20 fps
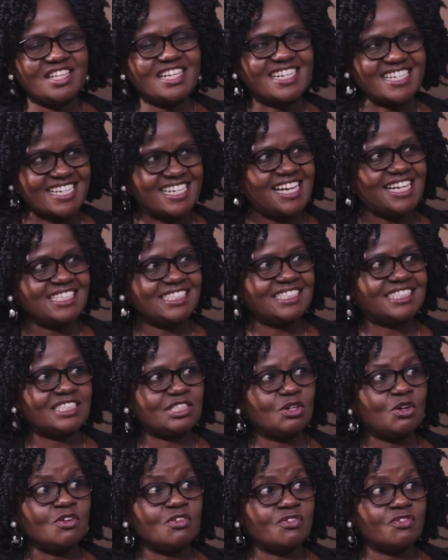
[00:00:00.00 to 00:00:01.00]
the
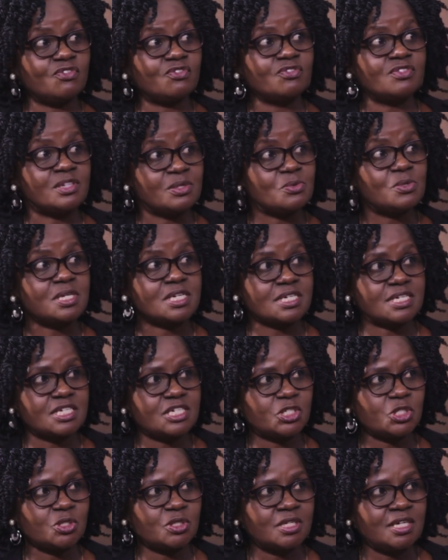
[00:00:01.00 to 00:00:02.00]
reality of new
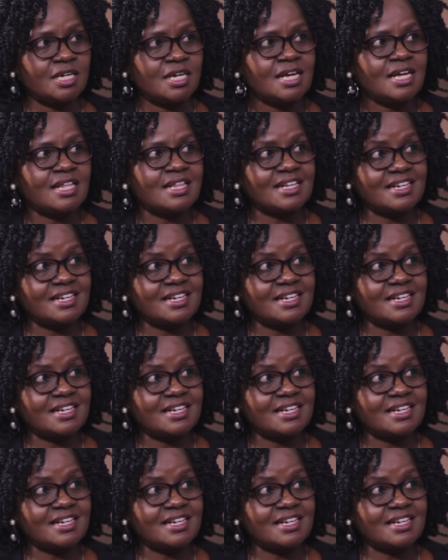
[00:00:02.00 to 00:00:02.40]
creation, yeah.